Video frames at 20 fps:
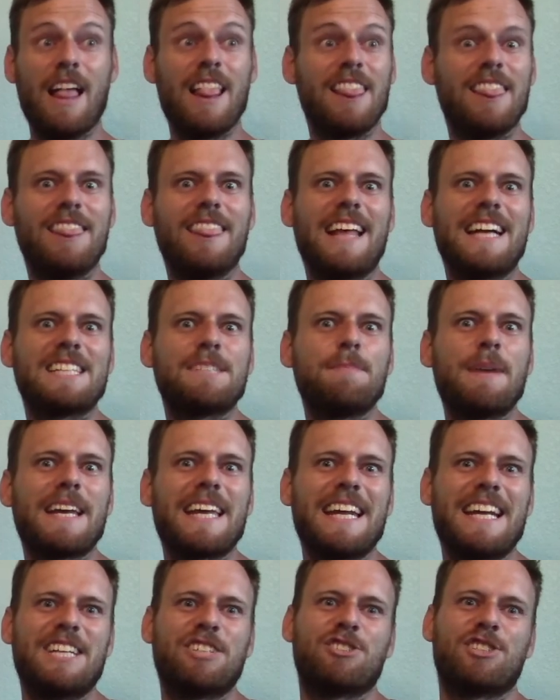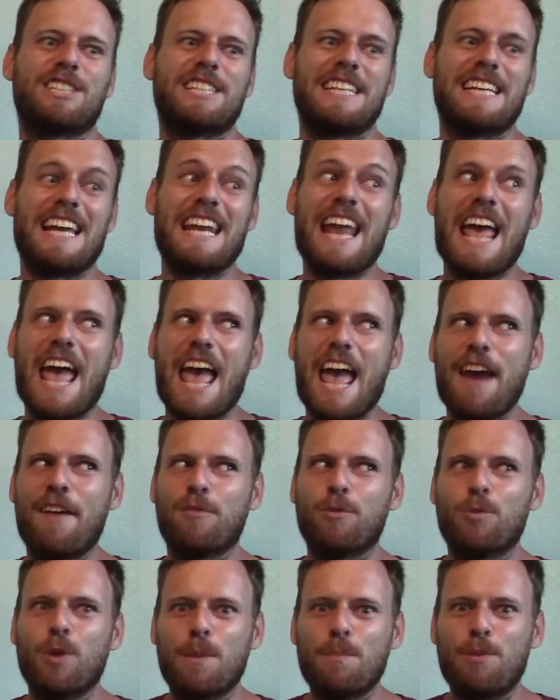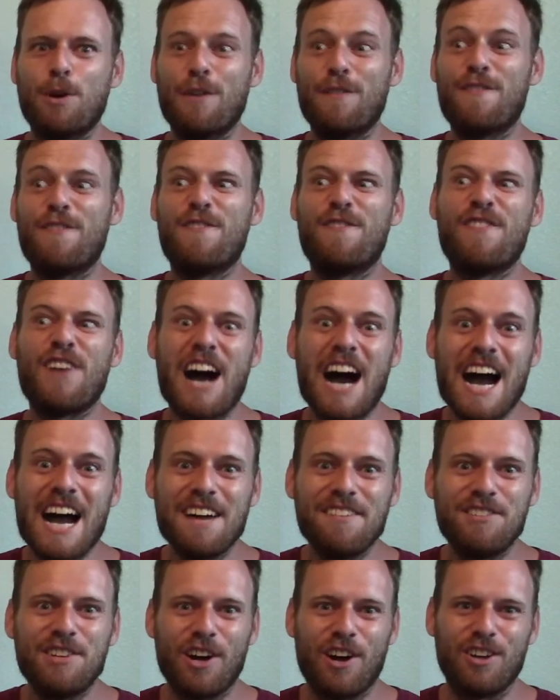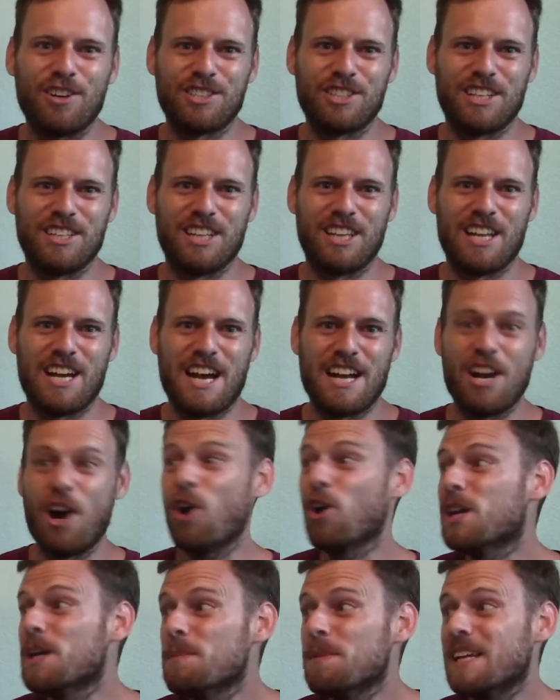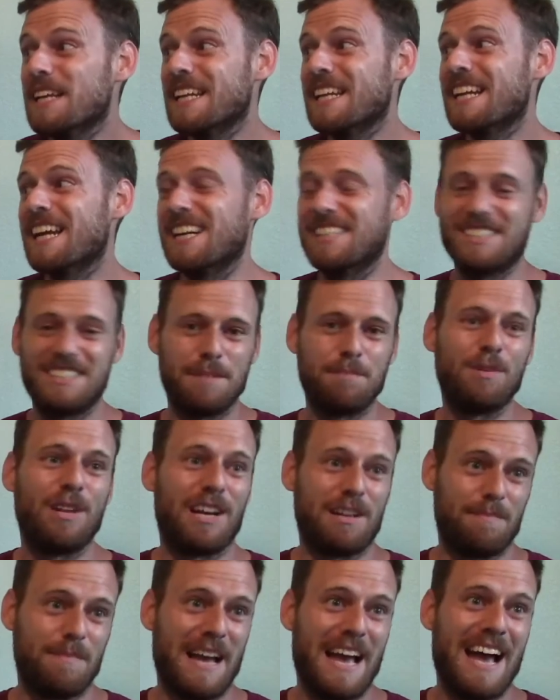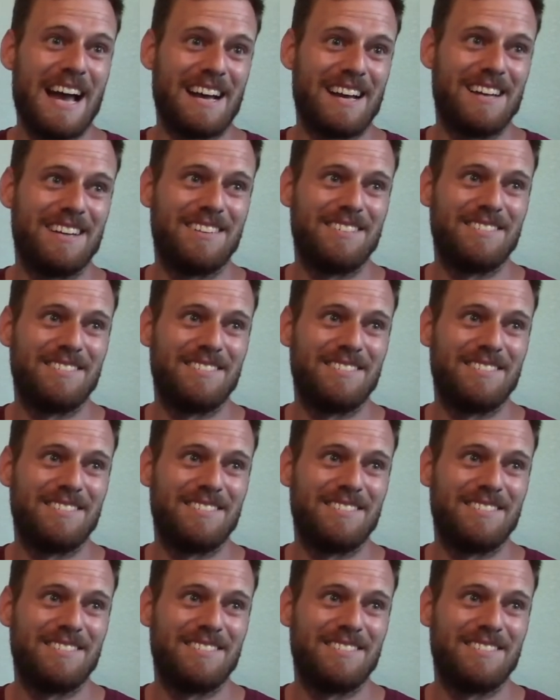Let's make it interesting and everyone put $5 on the line. I'll keep it in a Ziploc bag.